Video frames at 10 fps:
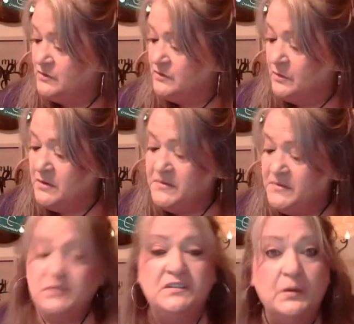So I'm going to be
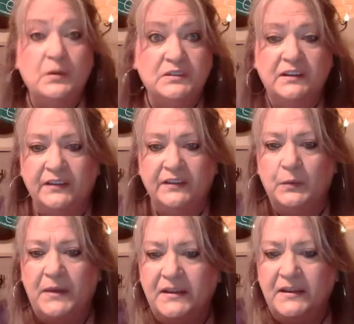using those in a
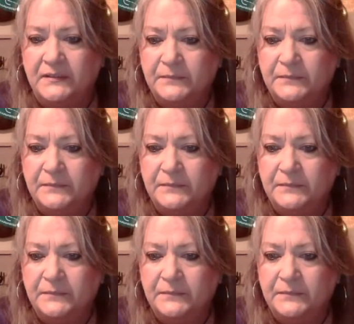little bit.